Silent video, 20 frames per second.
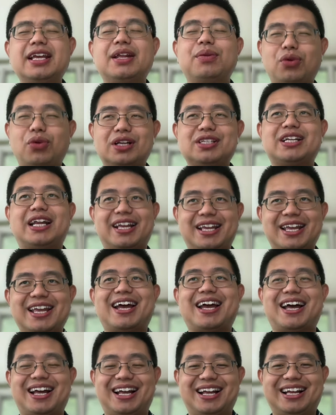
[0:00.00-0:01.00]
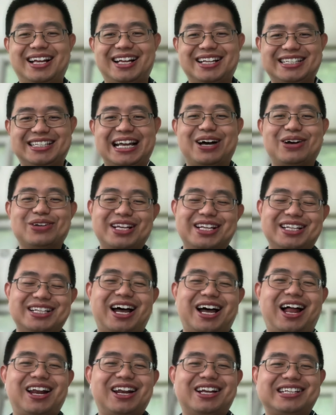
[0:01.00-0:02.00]
It was
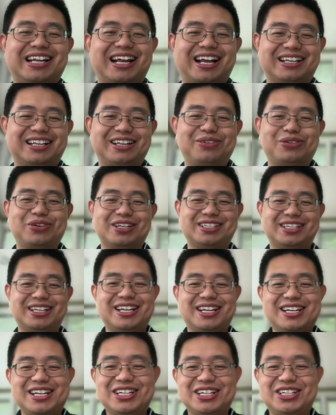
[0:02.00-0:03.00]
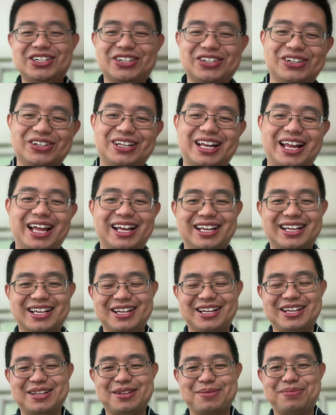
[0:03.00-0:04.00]
$1,000. There was the initial
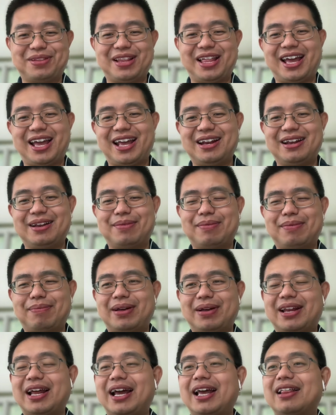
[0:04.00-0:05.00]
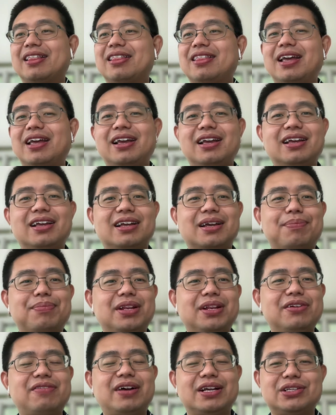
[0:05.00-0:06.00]
plan, but I
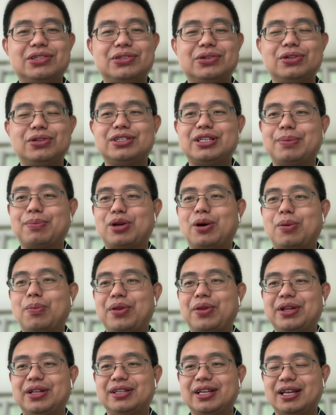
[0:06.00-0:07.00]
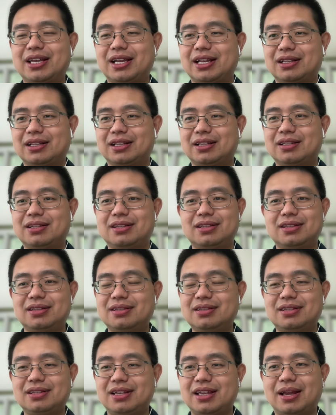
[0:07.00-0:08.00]
believe I saw some company they can
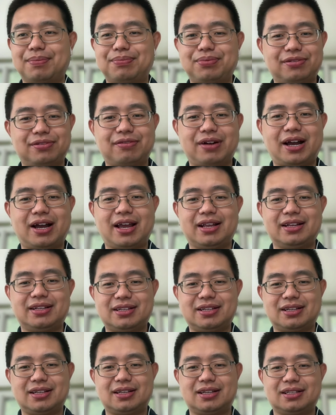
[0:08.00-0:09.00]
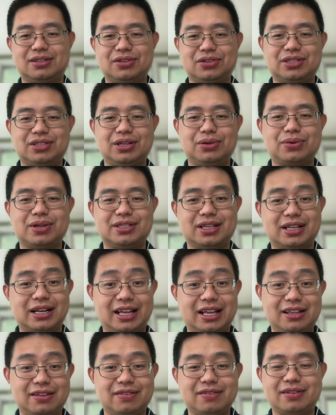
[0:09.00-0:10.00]
provide those sequencing
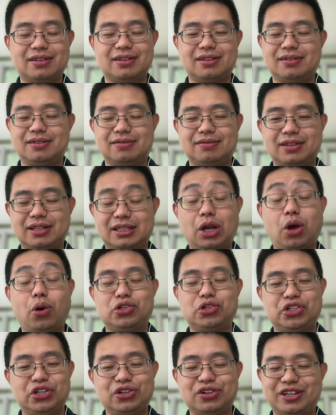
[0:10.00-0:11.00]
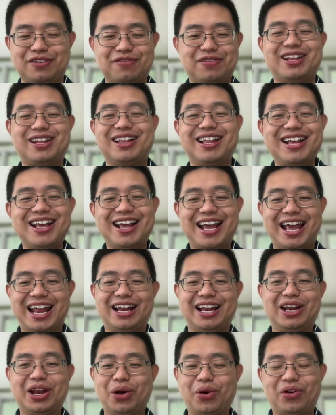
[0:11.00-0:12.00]
the whole genome even at a
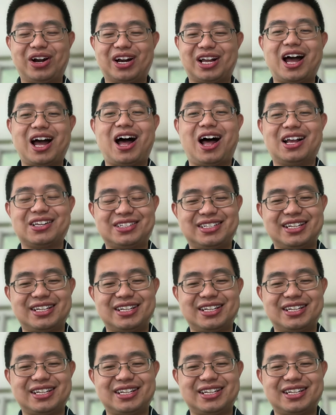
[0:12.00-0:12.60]
lower cost.